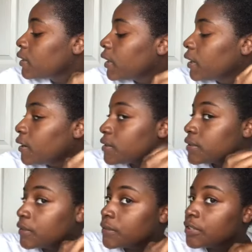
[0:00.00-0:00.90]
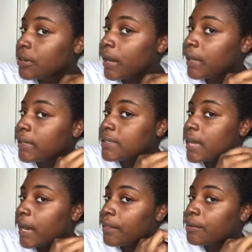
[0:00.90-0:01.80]
And also so it's
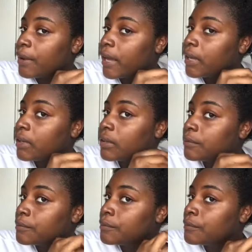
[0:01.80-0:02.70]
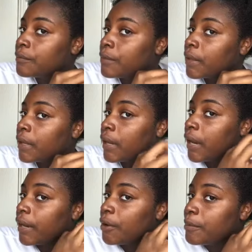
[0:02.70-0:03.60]
out of the way and
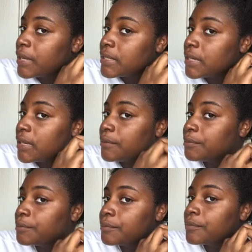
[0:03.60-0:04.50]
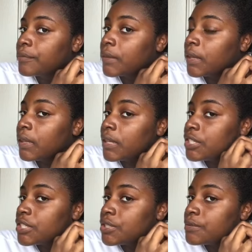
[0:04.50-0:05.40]
I don't mix it in. And then
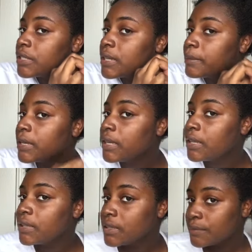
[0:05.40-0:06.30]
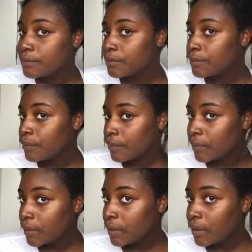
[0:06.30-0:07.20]
just twist up the ends.
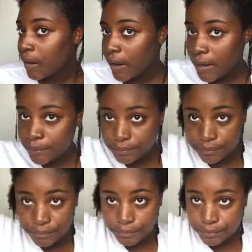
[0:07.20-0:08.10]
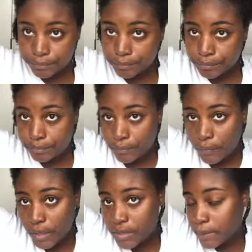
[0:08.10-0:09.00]
Alright,
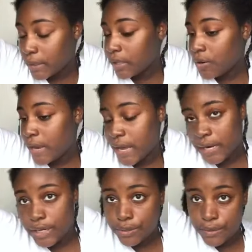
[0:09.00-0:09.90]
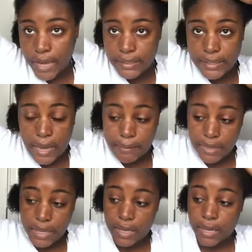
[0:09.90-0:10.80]
so I'm going to go ahead and do that same
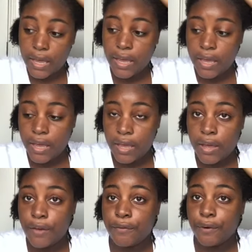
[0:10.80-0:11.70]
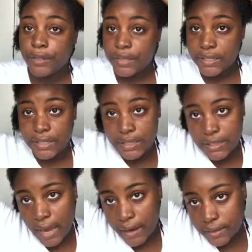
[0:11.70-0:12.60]
thing for this
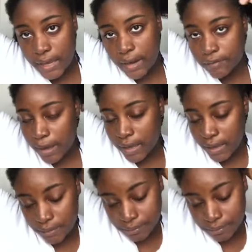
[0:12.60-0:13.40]
entire side of my head.